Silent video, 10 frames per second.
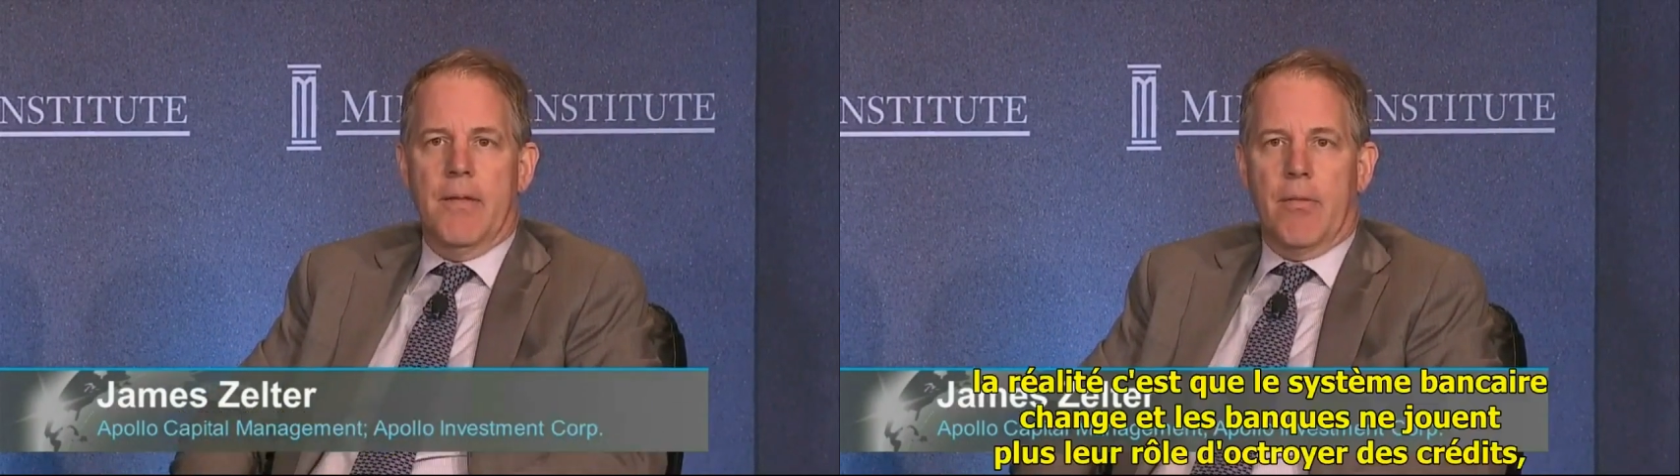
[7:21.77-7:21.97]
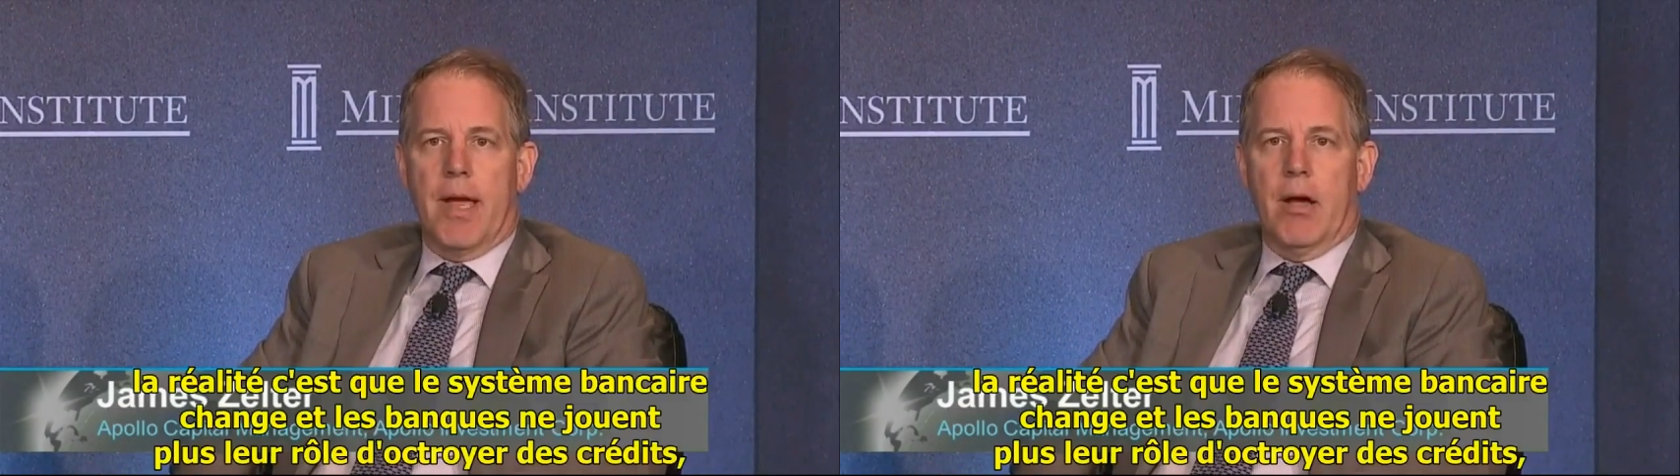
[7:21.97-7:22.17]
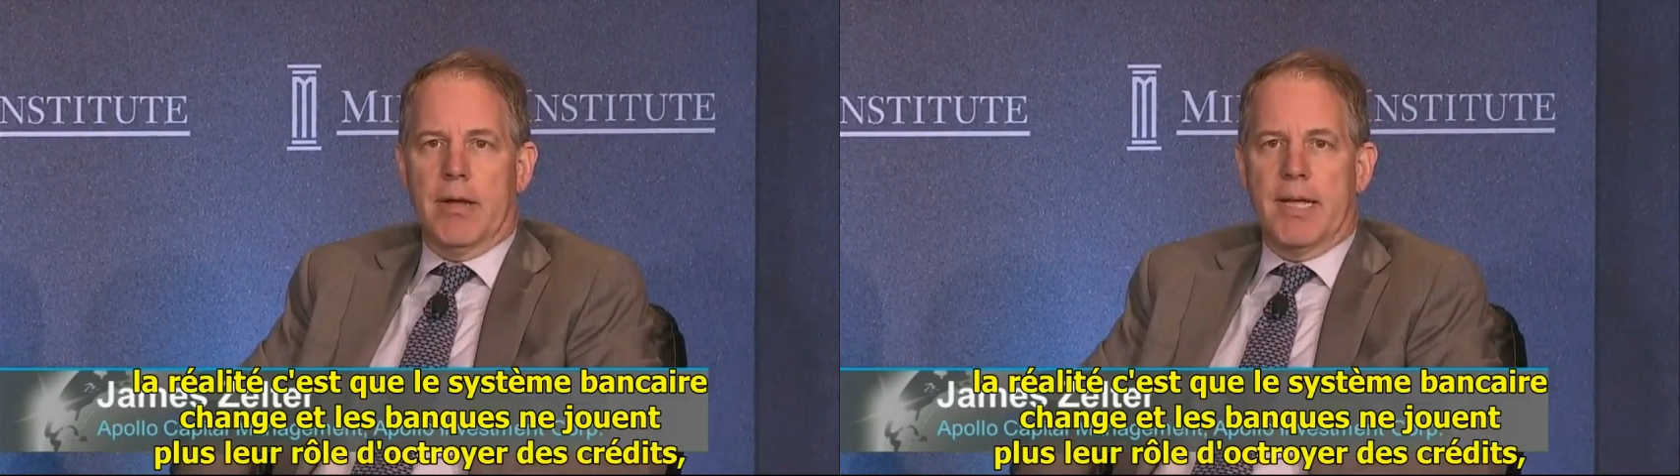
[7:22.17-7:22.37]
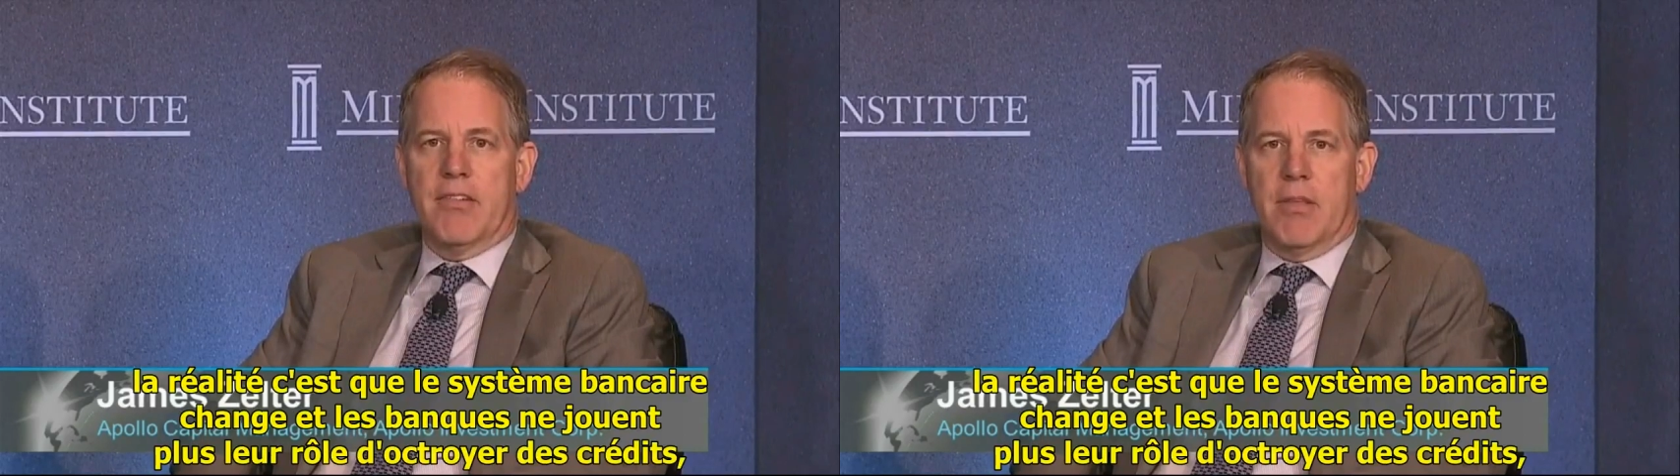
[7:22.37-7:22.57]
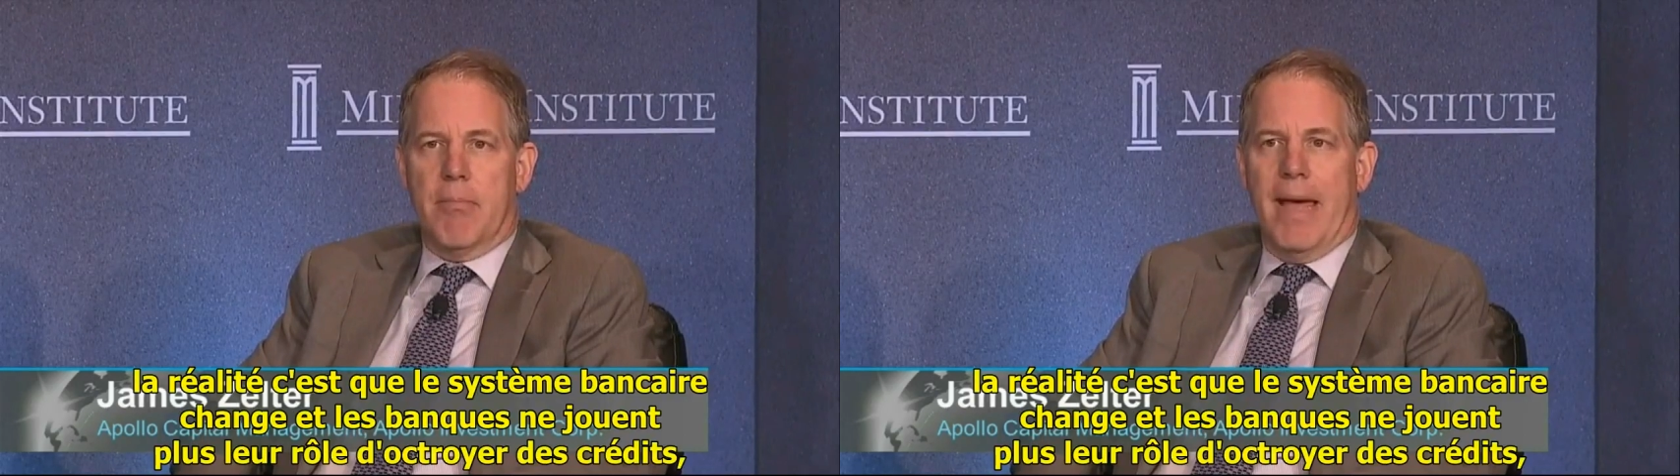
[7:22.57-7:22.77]
the
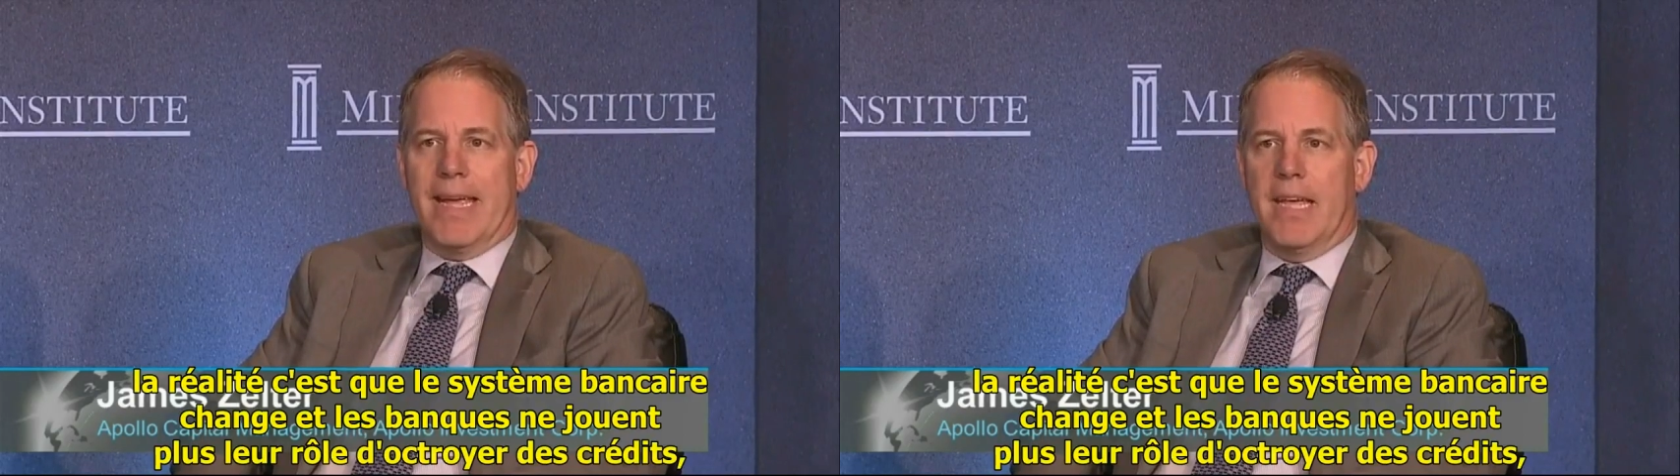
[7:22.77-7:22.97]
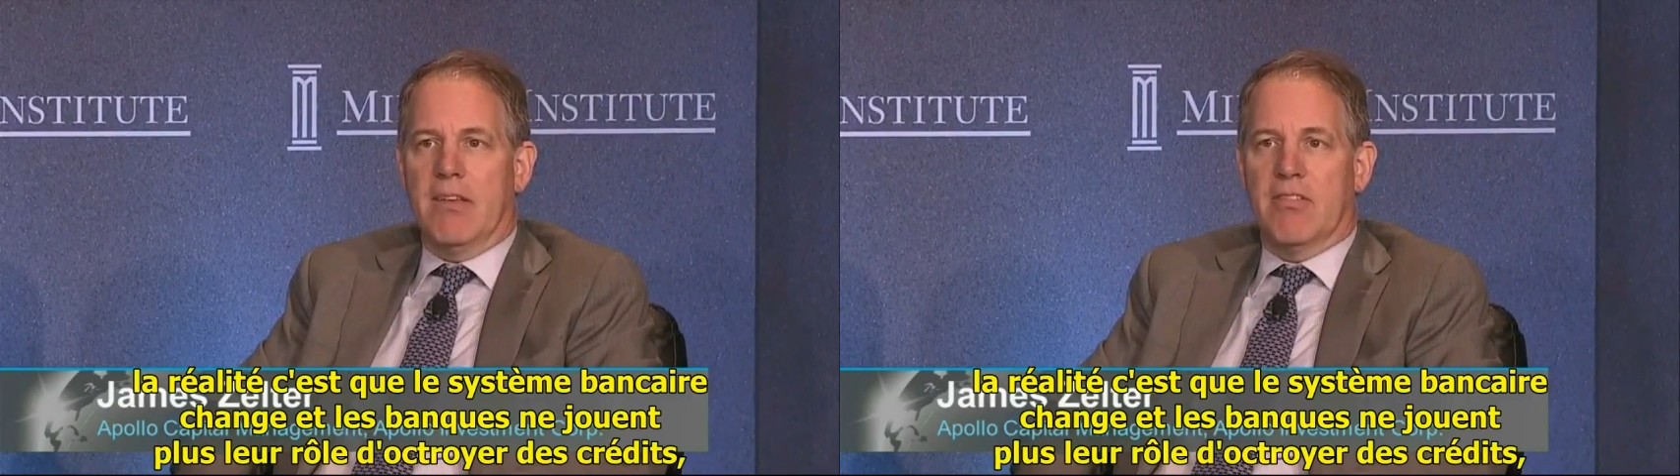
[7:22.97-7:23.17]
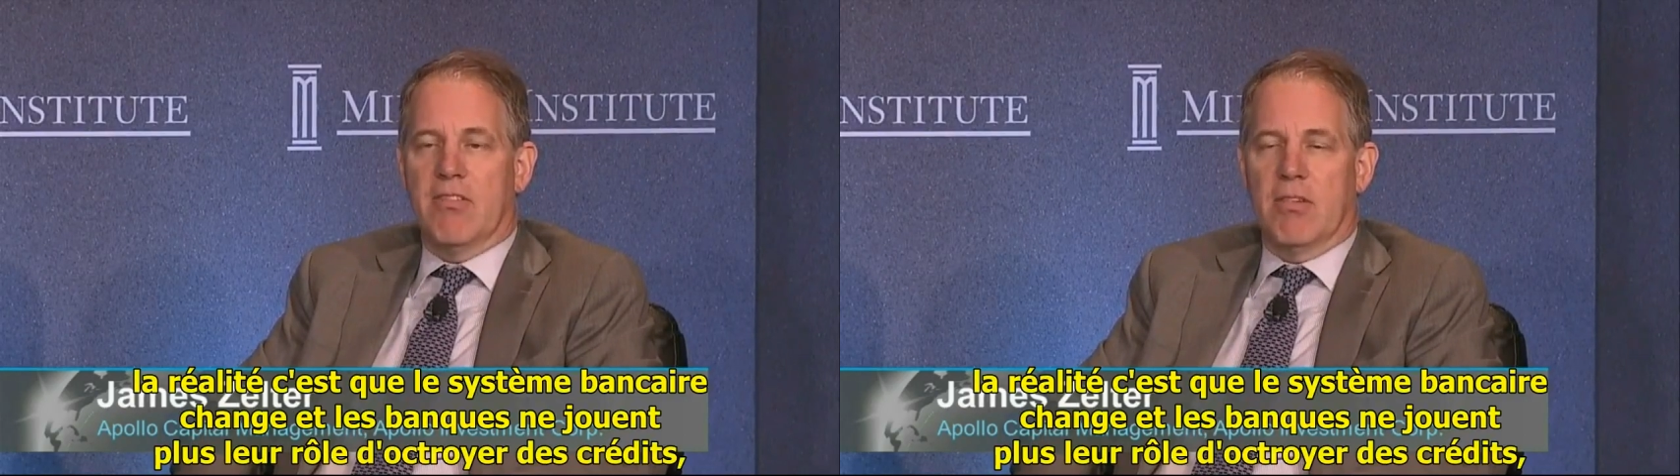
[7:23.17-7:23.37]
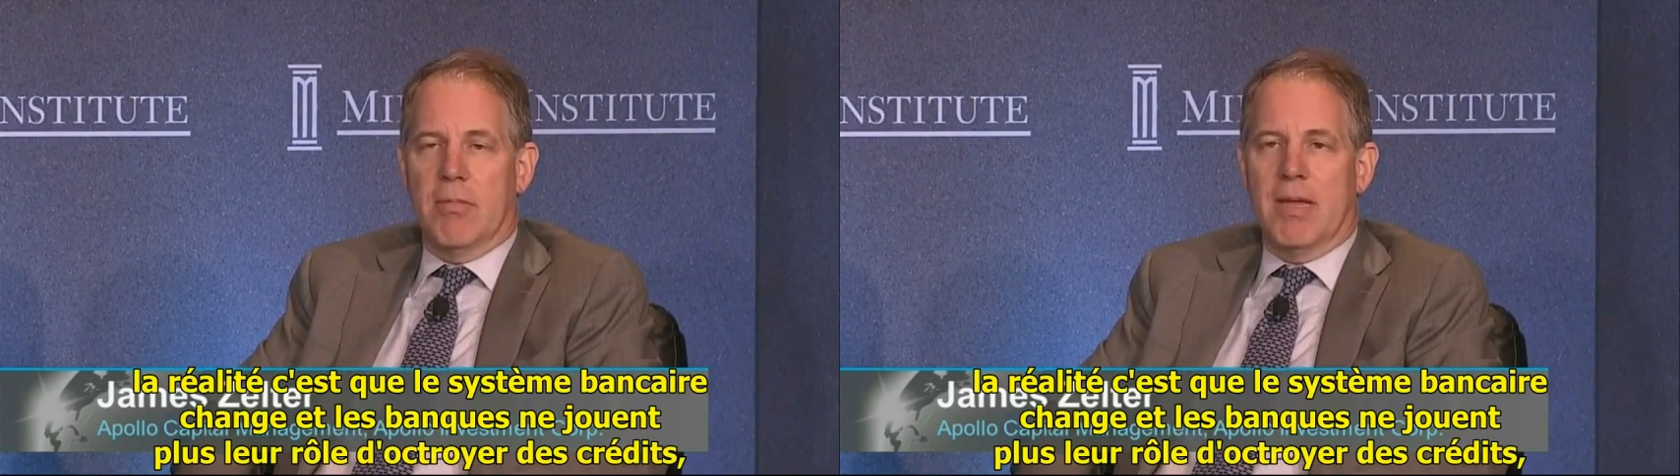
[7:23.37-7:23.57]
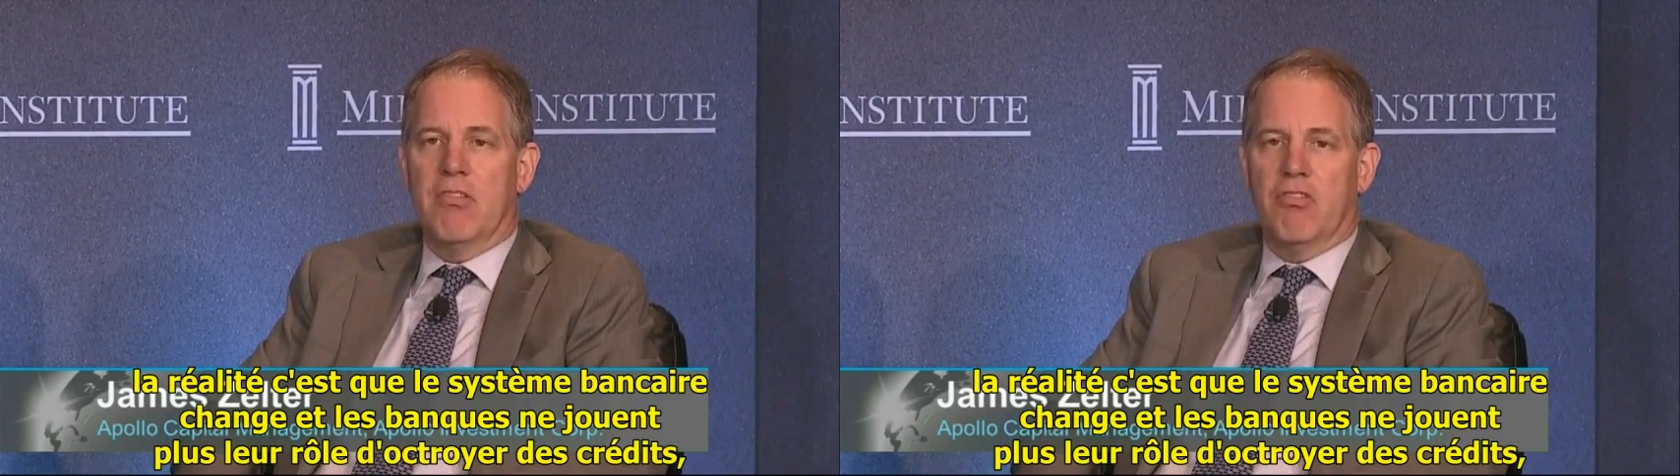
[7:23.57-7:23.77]
reality is the banking
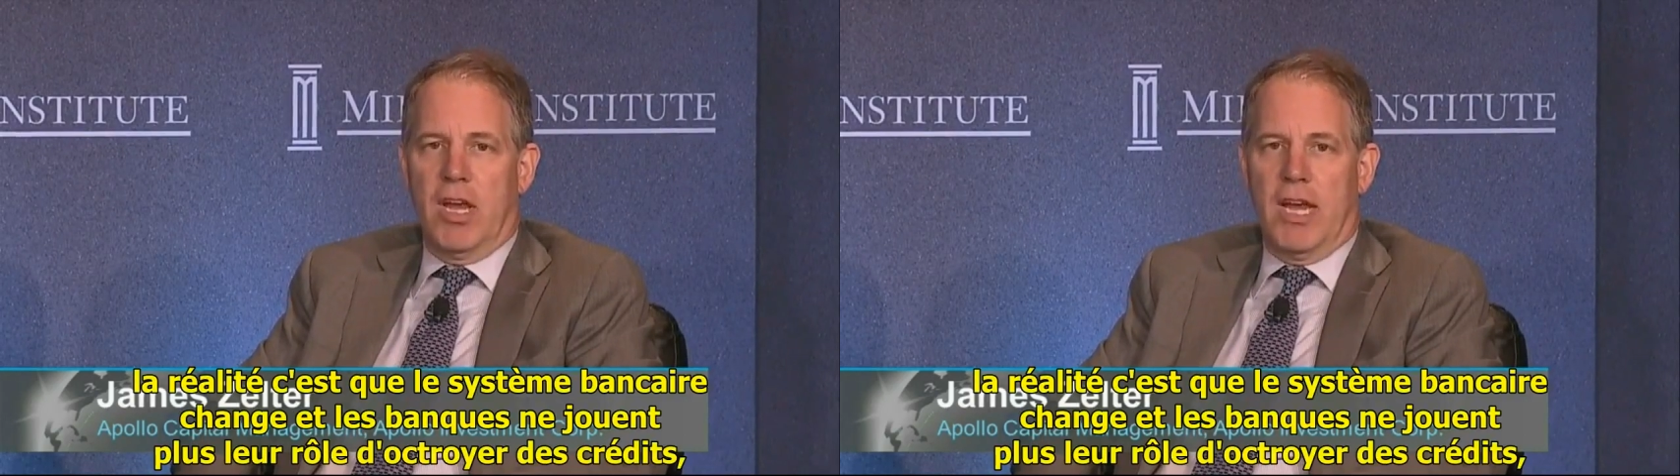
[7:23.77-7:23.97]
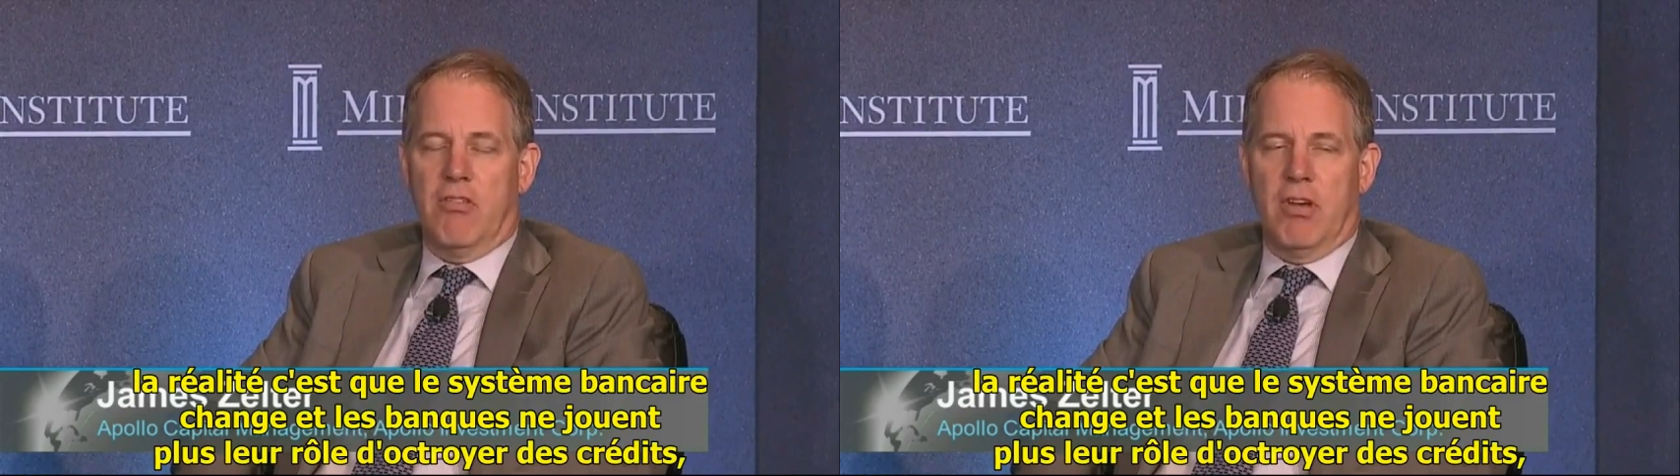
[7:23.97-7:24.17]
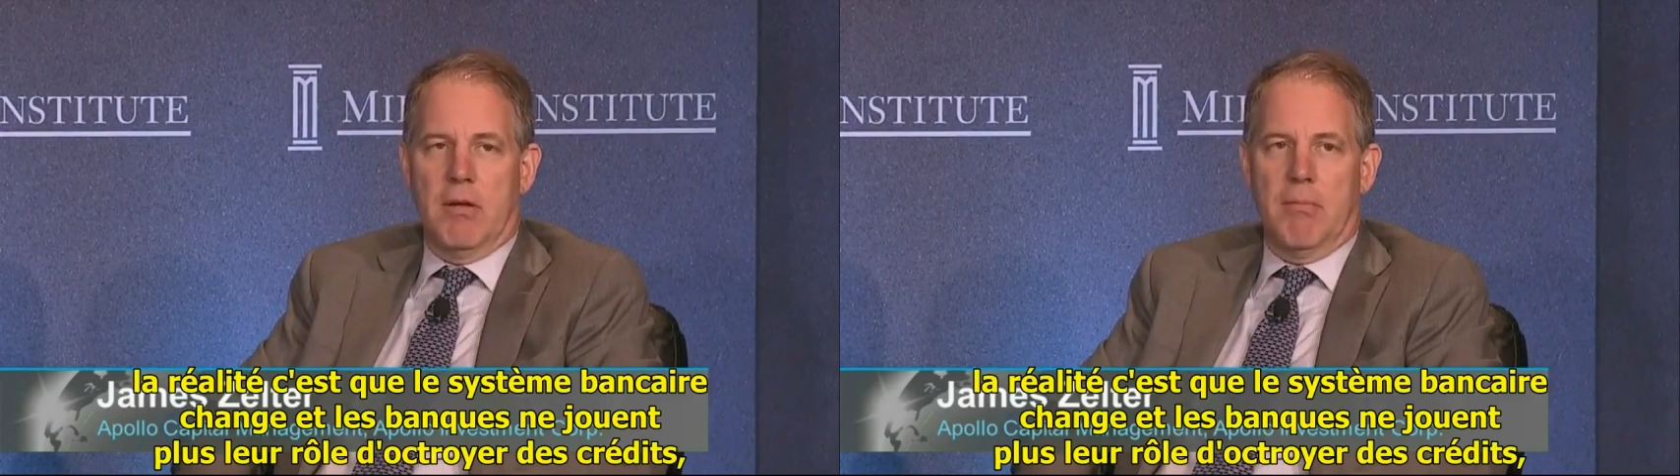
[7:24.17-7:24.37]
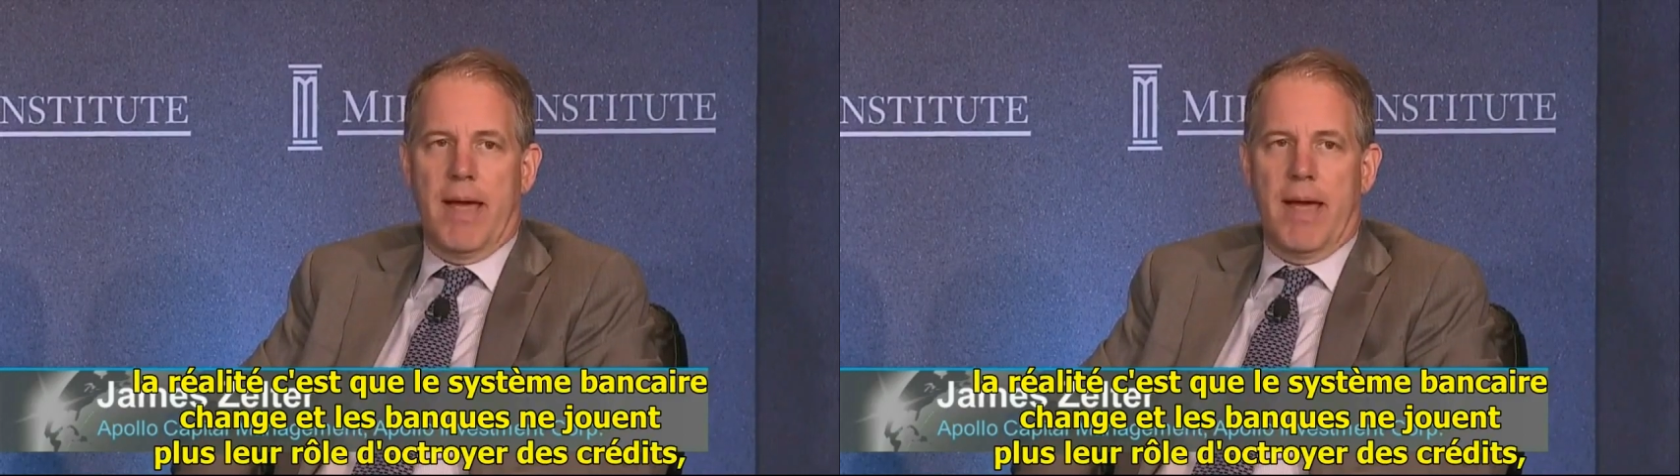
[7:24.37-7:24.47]
system is changing,